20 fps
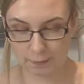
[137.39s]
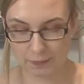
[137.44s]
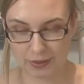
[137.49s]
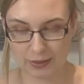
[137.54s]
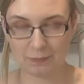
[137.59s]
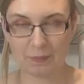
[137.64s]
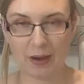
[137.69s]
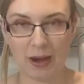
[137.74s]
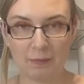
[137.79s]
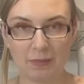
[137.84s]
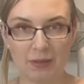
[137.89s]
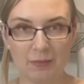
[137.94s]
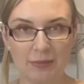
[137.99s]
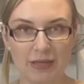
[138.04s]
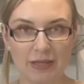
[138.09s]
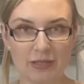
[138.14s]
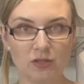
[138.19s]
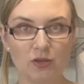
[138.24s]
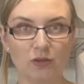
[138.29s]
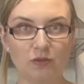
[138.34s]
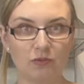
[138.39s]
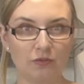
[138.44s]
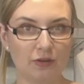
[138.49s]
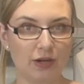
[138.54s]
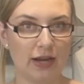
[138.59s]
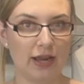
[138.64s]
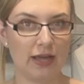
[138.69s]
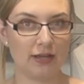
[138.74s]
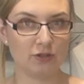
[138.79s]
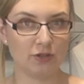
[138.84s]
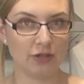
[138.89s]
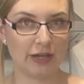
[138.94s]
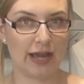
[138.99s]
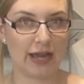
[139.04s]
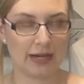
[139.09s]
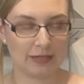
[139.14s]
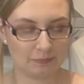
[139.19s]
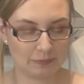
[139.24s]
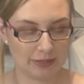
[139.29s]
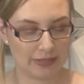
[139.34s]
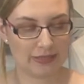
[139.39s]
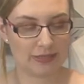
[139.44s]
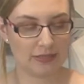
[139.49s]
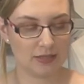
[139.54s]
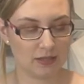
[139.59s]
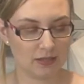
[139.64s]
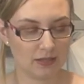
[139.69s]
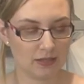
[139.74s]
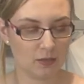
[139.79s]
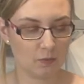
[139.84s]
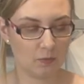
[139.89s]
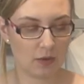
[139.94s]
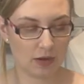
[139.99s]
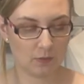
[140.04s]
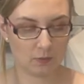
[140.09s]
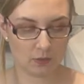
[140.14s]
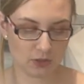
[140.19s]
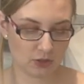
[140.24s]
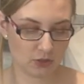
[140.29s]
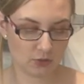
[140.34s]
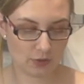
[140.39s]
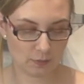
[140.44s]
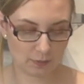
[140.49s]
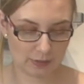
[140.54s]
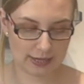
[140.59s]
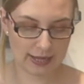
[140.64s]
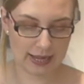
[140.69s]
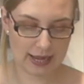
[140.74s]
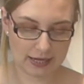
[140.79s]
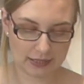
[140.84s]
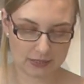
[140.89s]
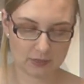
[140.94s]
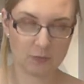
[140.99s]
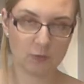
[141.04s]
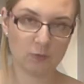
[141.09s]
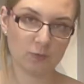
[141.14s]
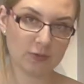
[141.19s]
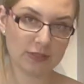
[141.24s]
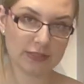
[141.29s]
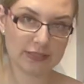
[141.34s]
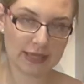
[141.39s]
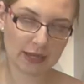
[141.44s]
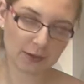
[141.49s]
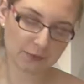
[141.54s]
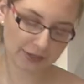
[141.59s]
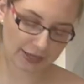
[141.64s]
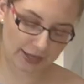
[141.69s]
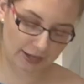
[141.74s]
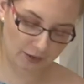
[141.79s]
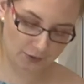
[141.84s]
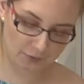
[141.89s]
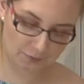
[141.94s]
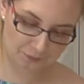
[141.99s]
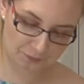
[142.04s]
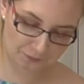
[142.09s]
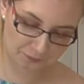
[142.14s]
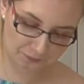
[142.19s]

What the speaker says: but it might be a bit tough for an electric hand mixer, so you might want to do it by hand, but we'll see how we get on.